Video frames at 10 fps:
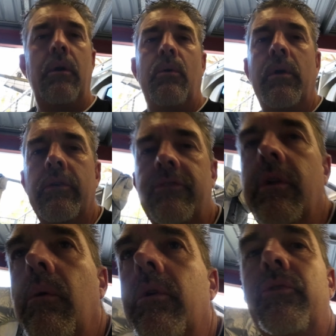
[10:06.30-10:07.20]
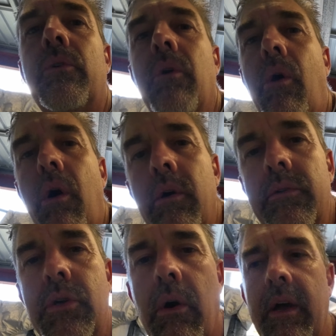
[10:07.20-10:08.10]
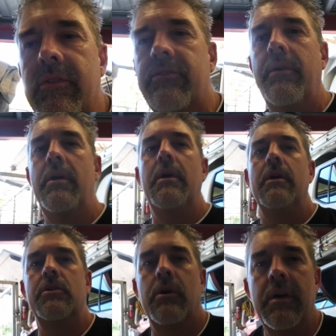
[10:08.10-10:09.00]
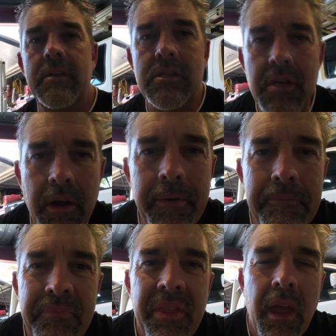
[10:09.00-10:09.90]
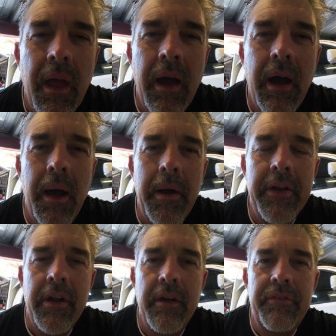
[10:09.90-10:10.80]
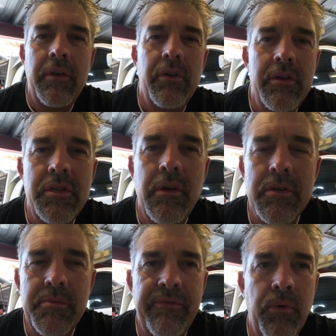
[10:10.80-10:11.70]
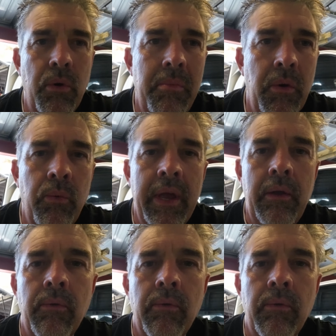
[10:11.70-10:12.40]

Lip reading: what else did I want to talk to you? Oh, tyres. So I don't know if I told you guys before, but we